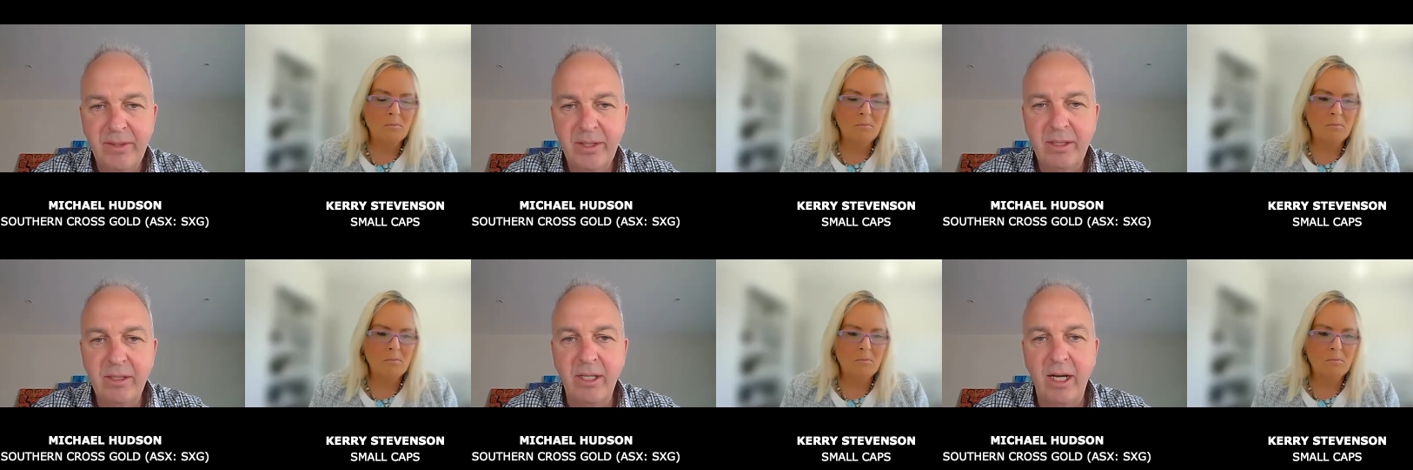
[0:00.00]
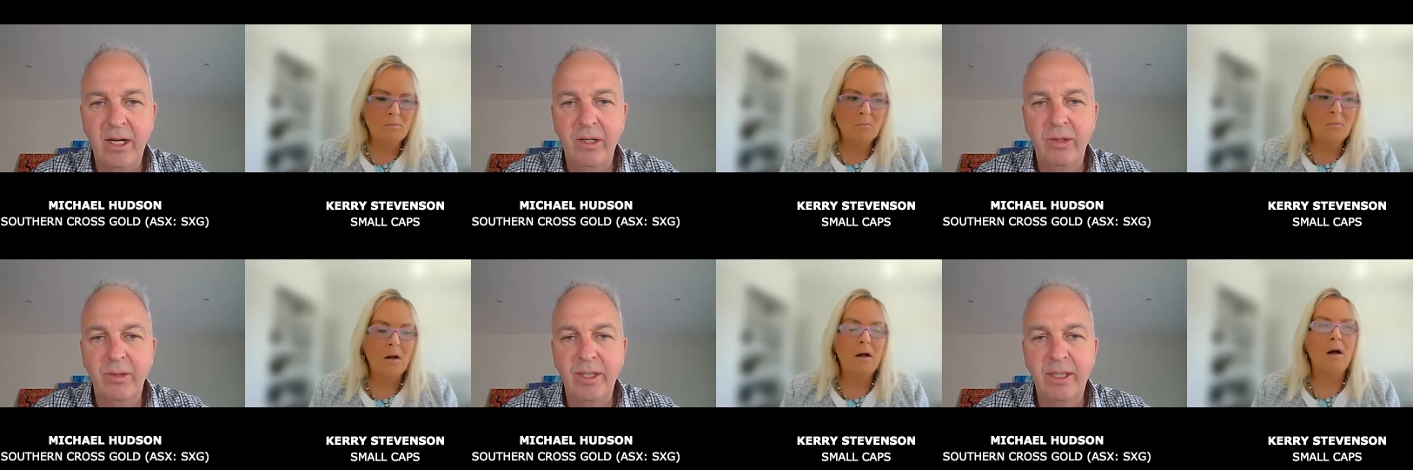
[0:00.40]

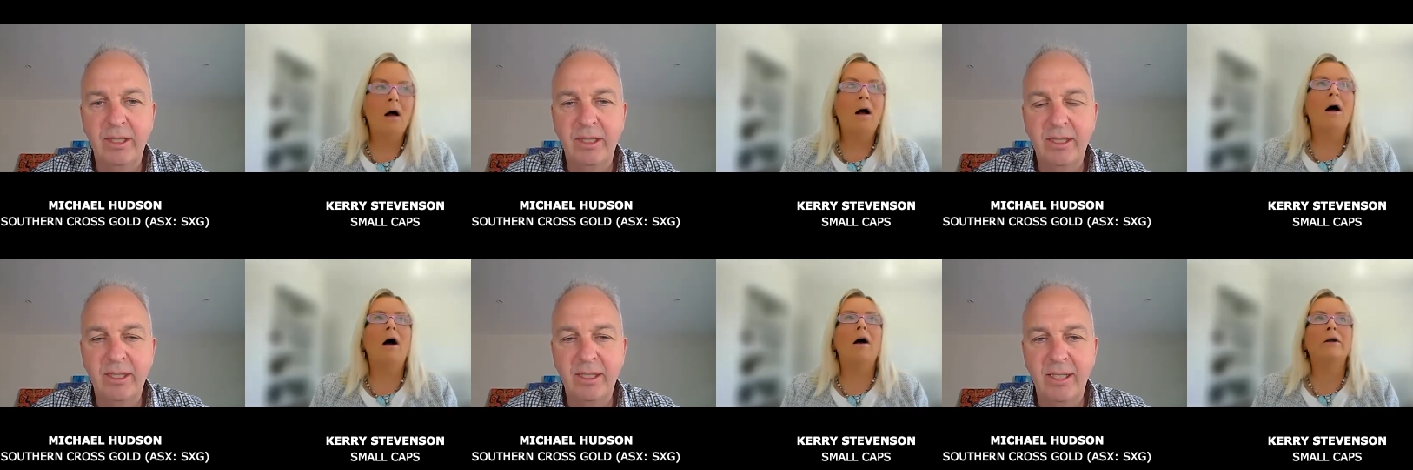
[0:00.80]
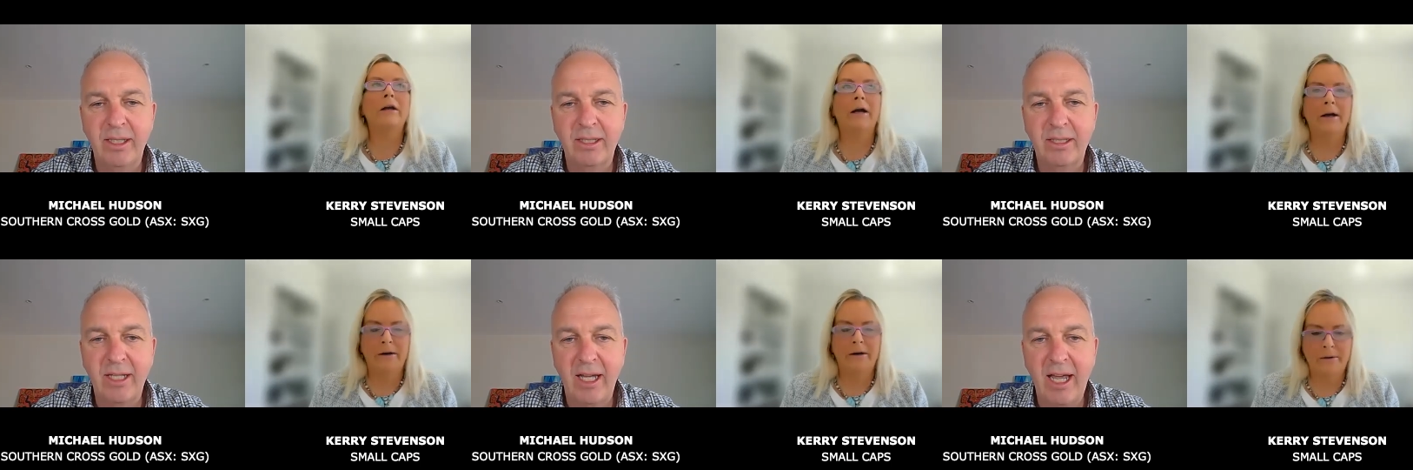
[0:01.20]
Speaker 1: So it's okay.
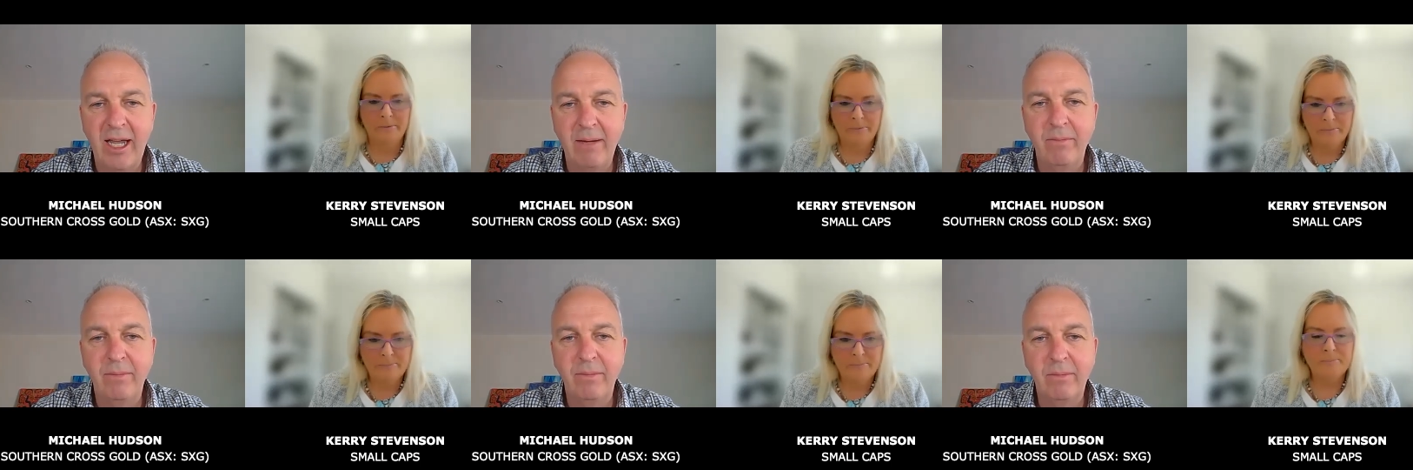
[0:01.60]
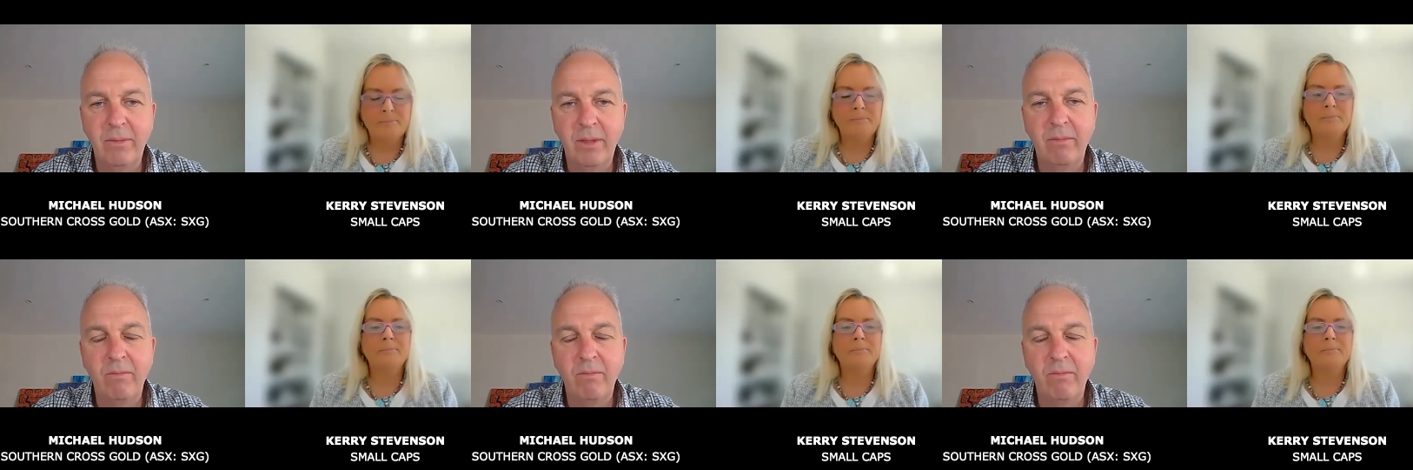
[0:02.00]
the same